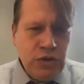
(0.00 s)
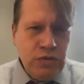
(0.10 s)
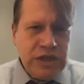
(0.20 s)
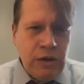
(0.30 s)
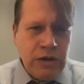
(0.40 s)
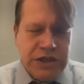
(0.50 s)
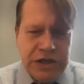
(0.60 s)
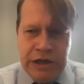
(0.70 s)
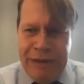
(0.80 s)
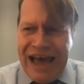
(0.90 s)
who was a
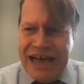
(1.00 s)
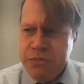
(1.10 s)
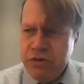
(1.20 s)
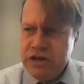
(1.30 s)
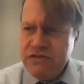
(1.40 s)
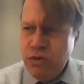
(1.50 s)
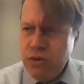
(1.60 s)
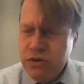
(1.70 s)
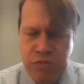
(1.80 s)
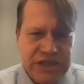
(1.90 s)
longtime aspirant
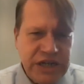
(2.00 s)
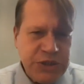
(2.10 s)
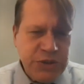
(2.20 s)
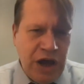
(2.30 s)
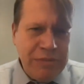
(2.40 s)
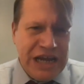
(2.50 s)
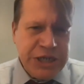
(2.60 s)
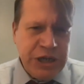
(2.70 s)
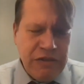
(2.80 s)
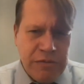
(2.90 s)
for the presidential
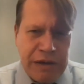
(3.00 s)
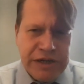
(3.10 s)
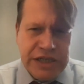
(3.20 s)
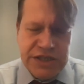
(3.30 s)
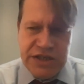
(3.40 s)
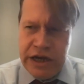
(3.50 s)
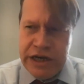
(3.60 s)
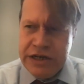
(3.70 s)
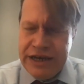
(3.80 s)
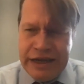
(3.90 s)
nomination on the Republican side,